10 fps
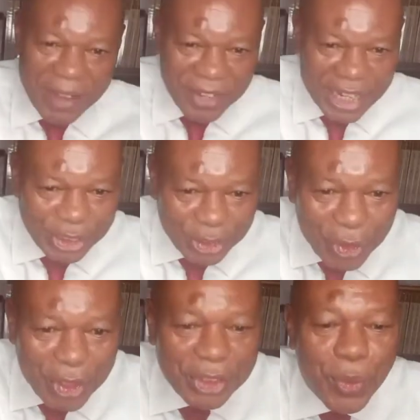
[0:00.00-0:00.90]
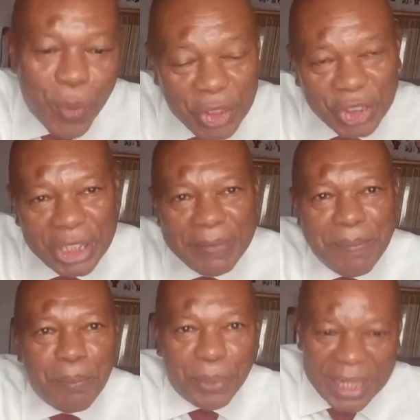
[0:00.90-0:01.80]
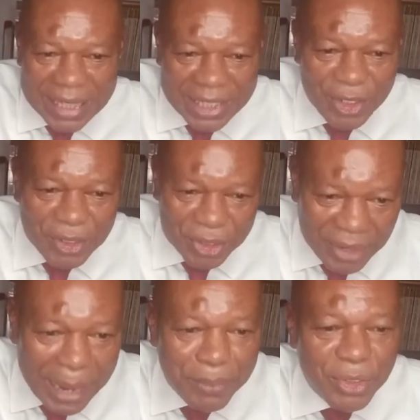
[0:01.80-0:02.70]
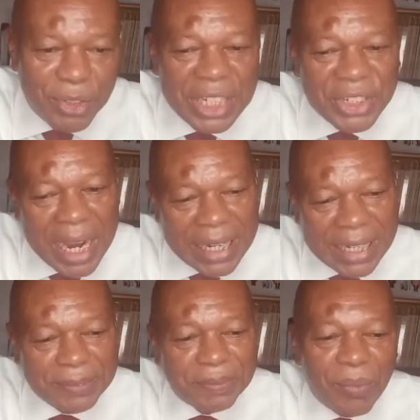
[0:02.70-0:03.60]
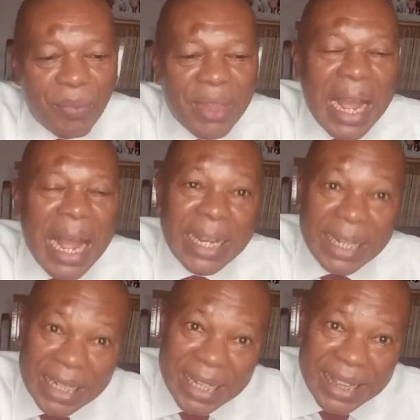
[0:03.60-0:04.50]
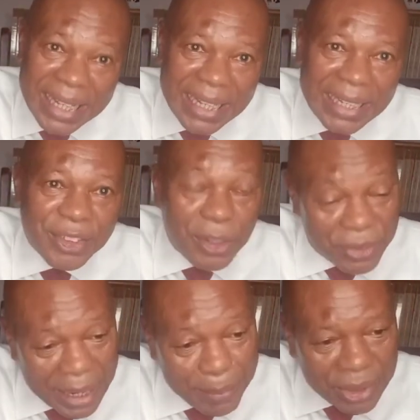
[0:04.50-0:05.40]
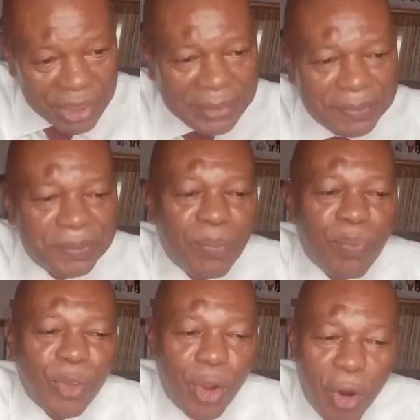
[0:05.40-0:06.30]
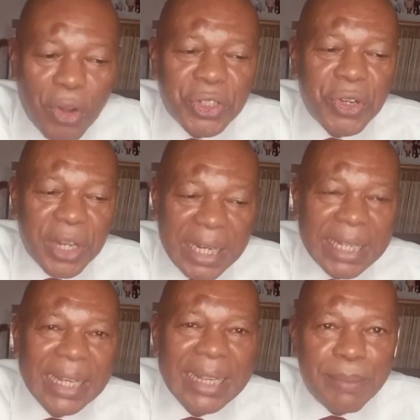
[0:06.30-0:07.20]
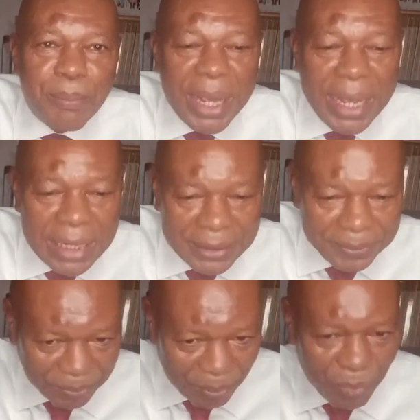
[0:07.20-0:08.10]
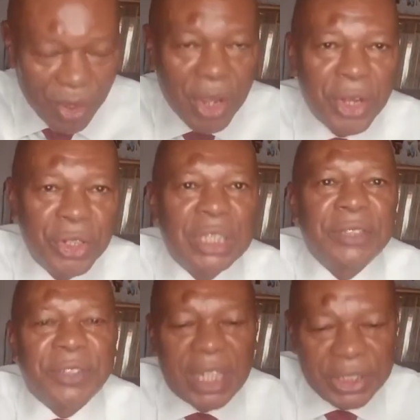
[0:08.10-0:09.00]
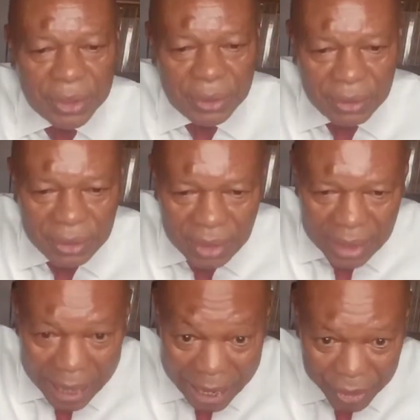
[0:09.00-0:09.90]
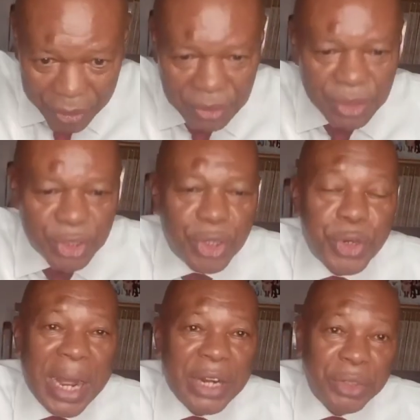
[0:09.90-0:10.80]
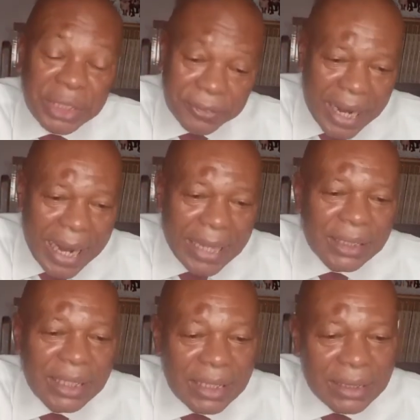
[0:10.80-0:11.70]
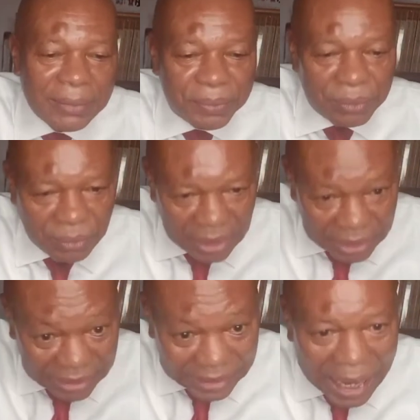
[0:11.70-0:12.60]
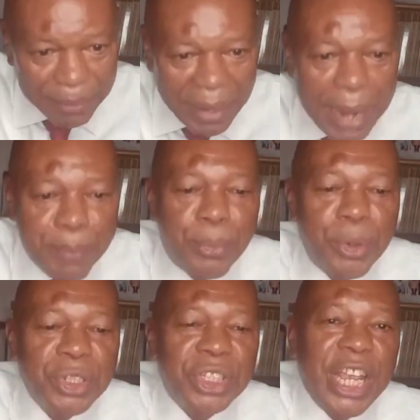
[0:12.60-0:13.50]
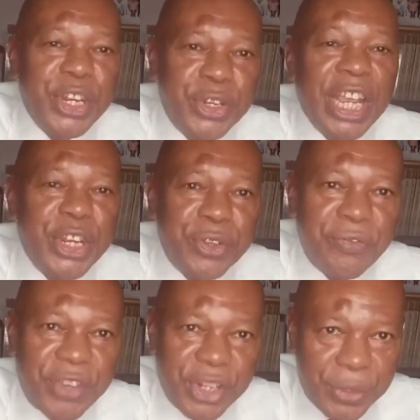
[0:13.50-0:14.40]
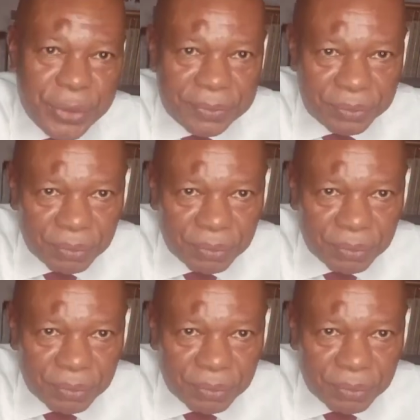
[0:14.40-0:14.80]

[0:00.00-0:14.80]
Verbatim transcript: you have enjoyed watching. Please subscribe to the channel by clicking the subscribe button. Also click the bell notification icon so you are notified each time I post a new video.